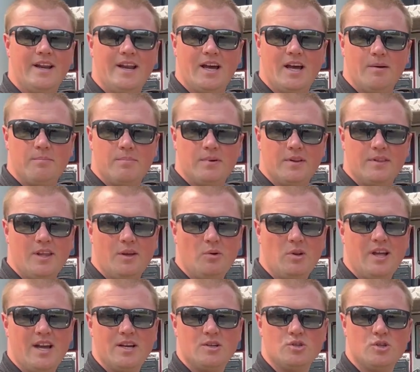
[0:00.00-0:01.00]
up and they will
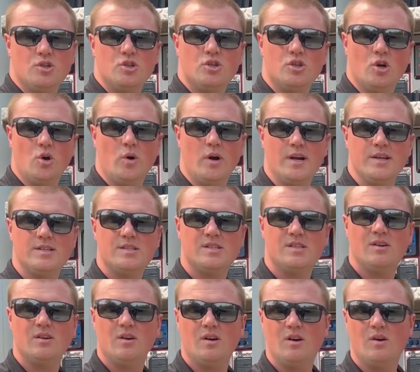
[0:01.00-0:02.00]
actually show us
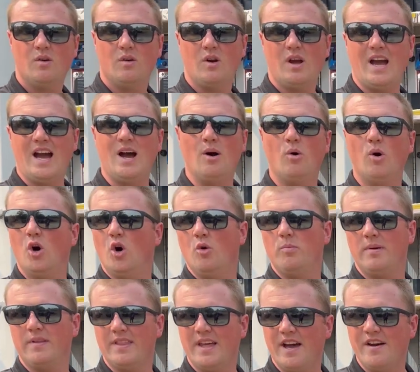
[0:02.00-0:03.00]
how
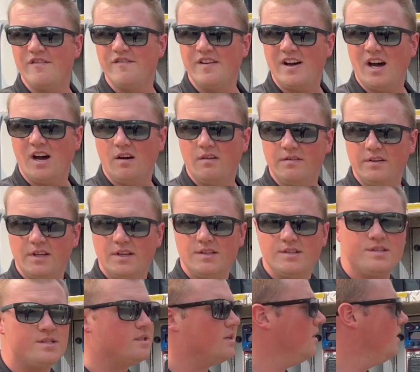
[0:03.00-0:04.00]
open that valve
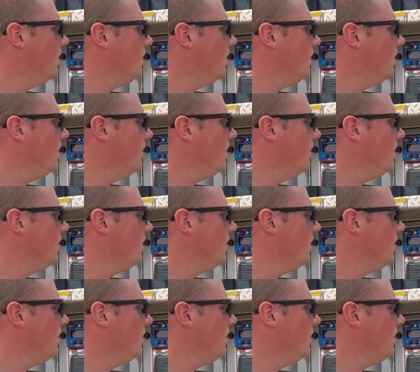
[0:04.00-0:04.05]
is.